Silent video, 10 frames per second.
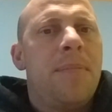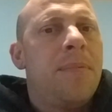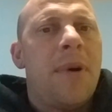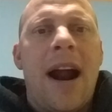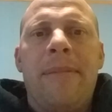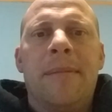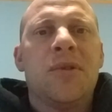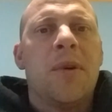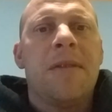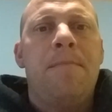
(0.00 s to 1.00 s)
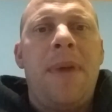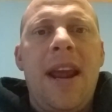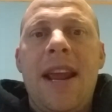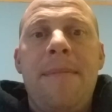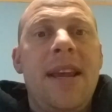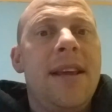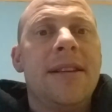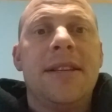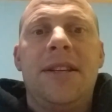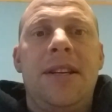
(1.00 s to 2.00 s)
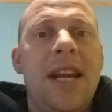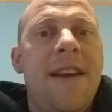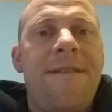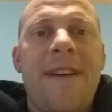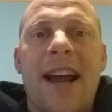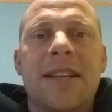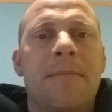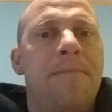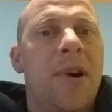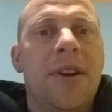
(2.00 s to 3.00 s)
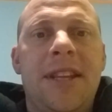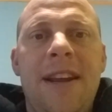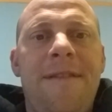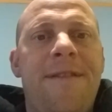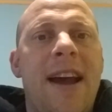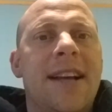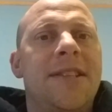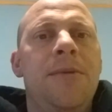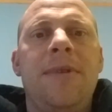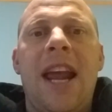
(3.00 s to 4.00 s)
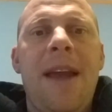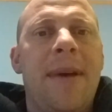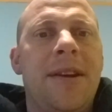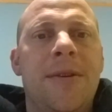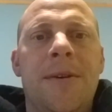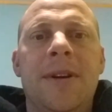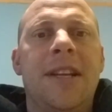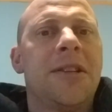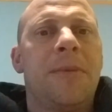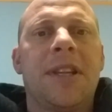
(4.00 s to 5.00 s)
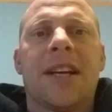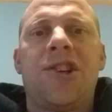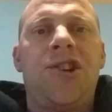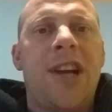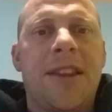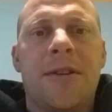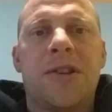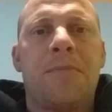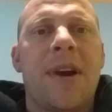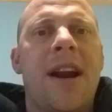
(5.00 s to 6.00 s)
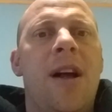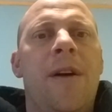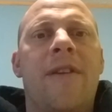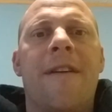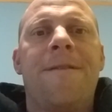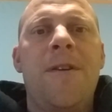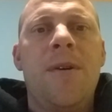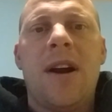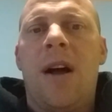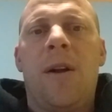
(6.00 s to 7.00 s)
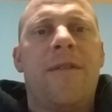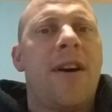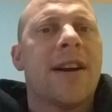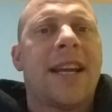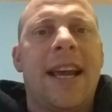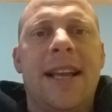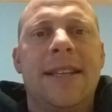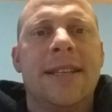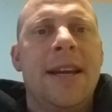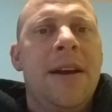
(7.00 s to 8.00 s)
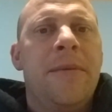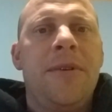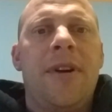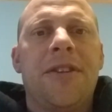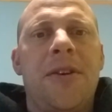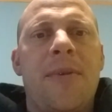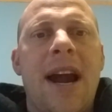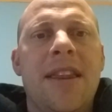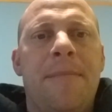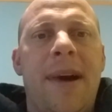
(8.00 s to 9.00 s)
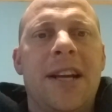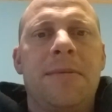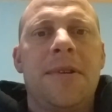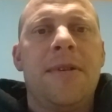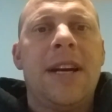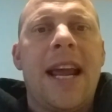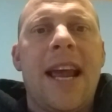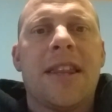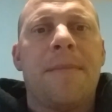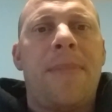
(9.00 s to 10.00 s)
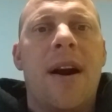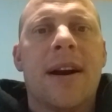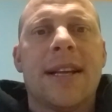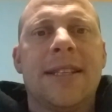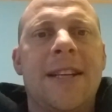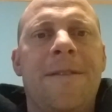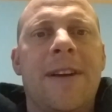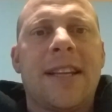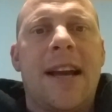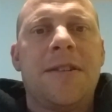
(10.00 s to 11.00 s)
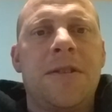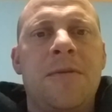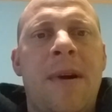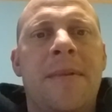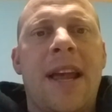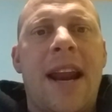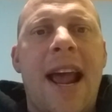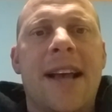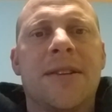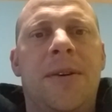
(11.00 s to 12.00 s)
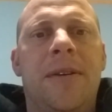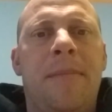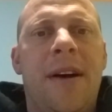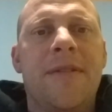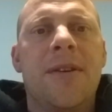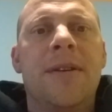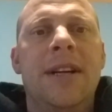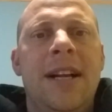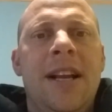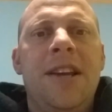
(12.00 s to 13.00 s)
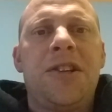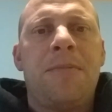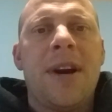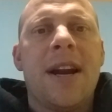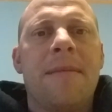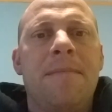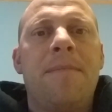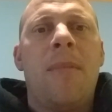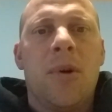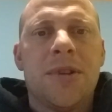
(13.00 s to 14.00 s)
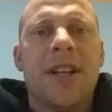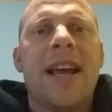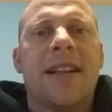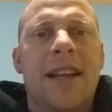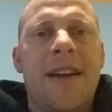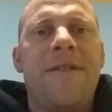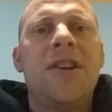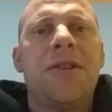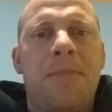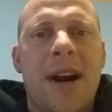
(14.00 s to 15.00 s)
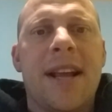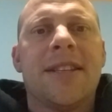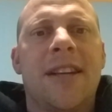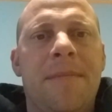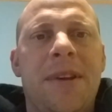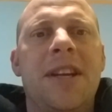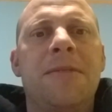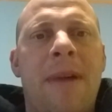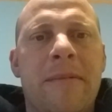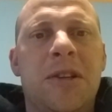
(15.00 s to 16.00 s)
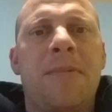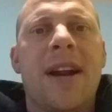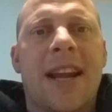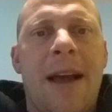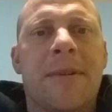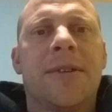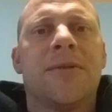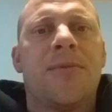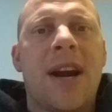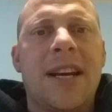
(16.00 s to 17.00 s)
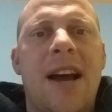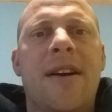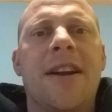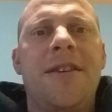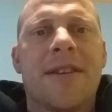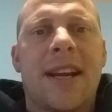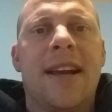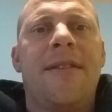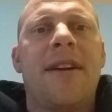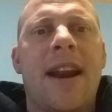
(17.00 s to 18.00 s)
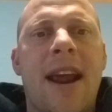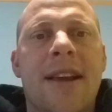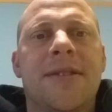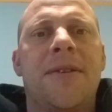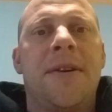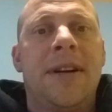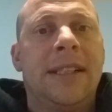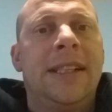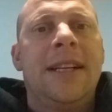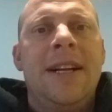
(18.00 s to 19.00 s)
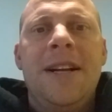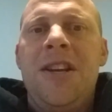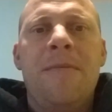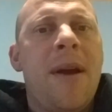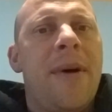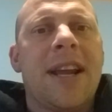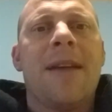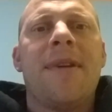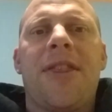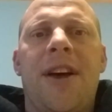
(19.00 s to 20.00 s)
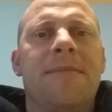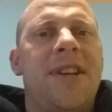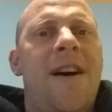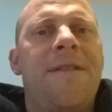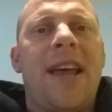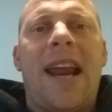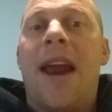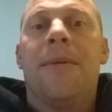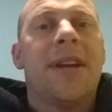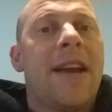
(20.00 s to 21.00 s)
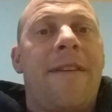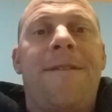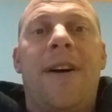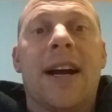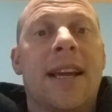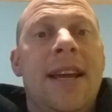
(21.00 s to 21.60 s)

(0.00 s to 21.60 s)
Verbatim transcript: problems with babies, defects, birth defects, you name it, dude. This is what the shit they're spraying all over our food and all over our kids. When they're out there riding the bikes with you today at the park and stuff like that, just remember that asshole above you is spraying, most likely, if he's spraying something, he's probably spraying chemicals right down on your kid today. So you may want to give me a thumbs down for that. I don't really give a fuck.